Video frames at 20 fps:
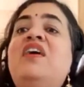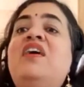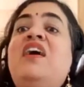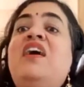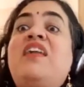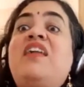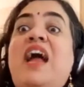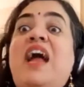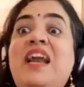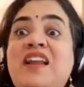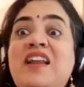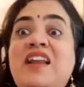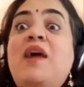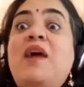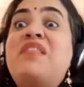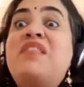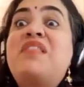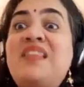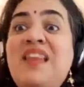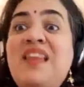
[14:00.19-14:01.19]
writing up
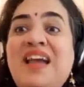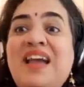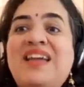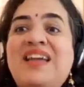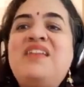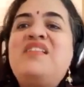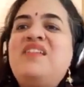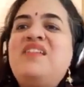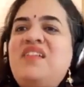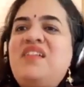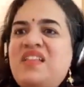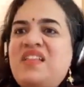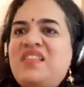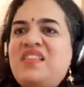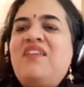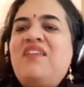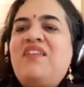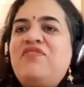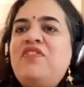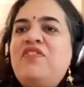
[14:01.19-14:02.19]
slides
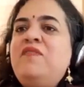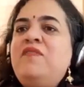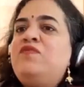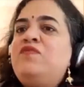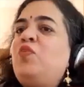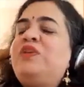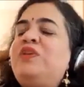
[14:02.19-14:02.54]
herself, which